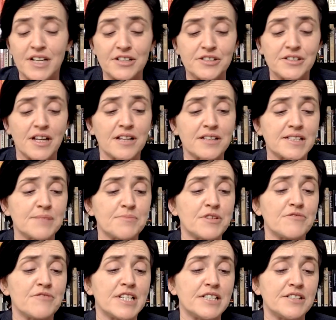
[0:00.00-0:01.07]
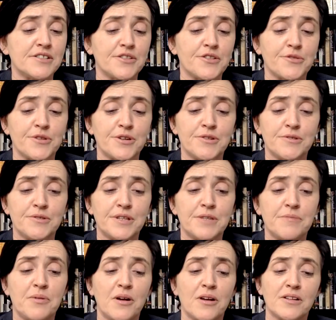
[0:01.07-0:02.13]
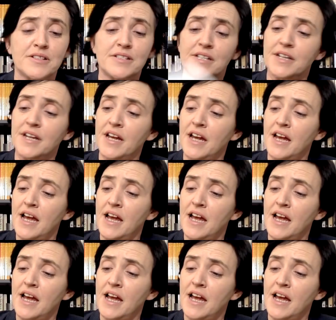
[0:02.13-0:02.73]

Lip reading: I'll simply read through the policy